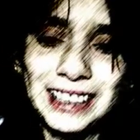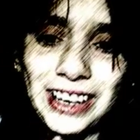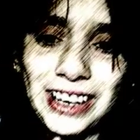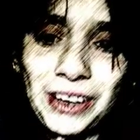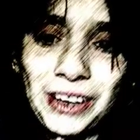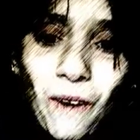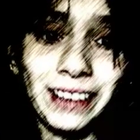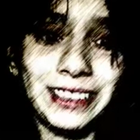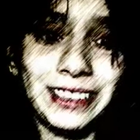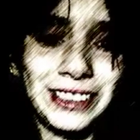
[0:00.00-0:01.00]
I could walk the
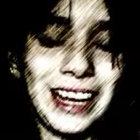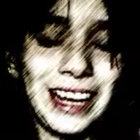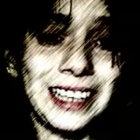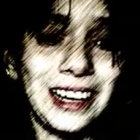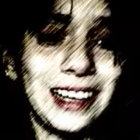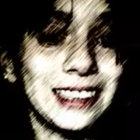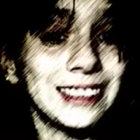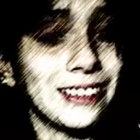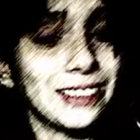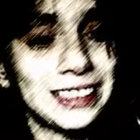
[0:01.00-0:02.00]
2 days.
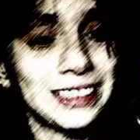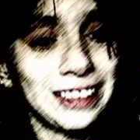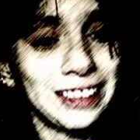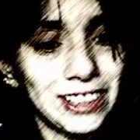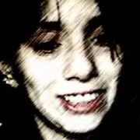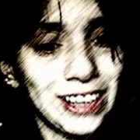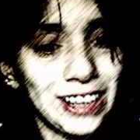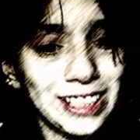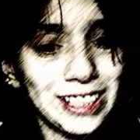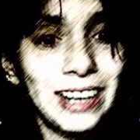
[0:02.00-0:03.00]
So I'll talk to you guys
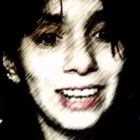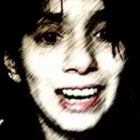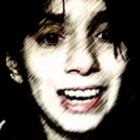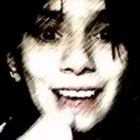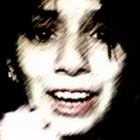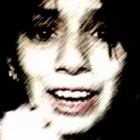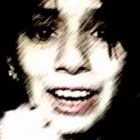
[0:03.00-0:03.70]
soon. Love ya.